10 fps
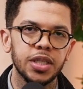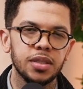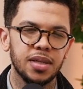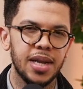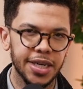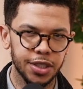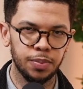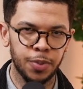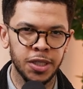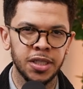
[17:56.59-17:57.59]
is the National
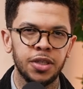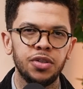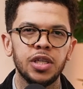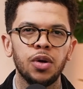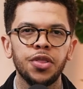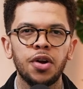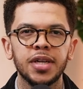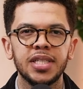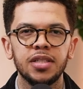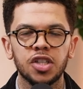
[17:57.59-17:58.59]
Prosecuting
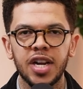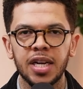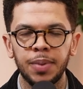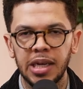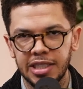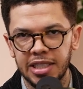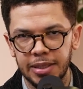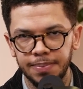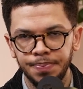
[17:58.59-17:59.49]
Authority's credibility.